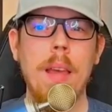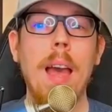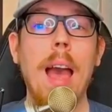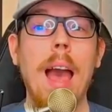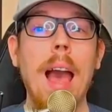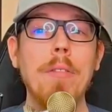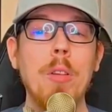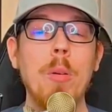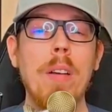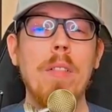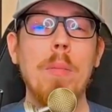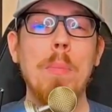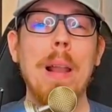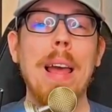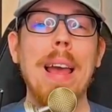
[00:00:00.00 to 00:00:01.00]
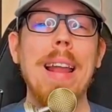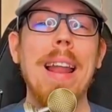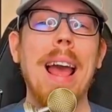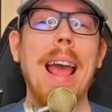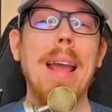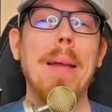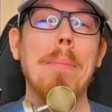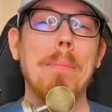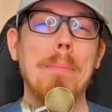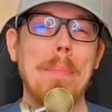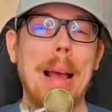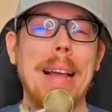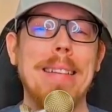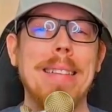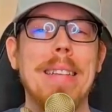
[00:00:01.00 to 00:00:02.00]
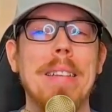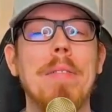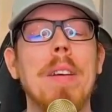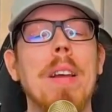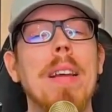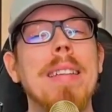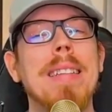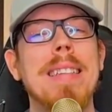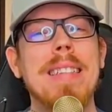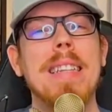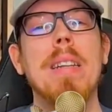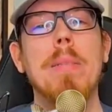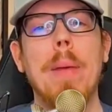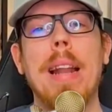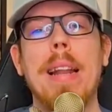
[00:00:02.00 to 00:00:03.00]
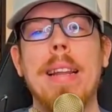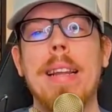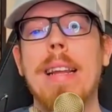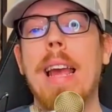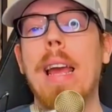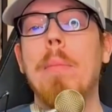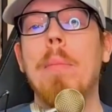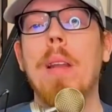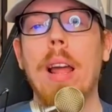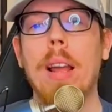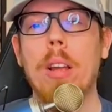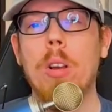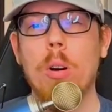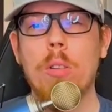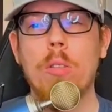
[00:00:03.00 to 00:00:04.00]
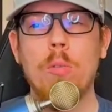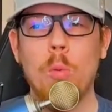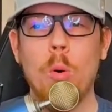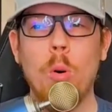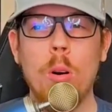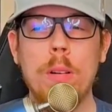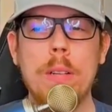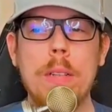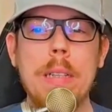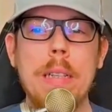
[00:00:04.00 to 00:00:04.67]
Have you ever played a massive cinematic game like God of War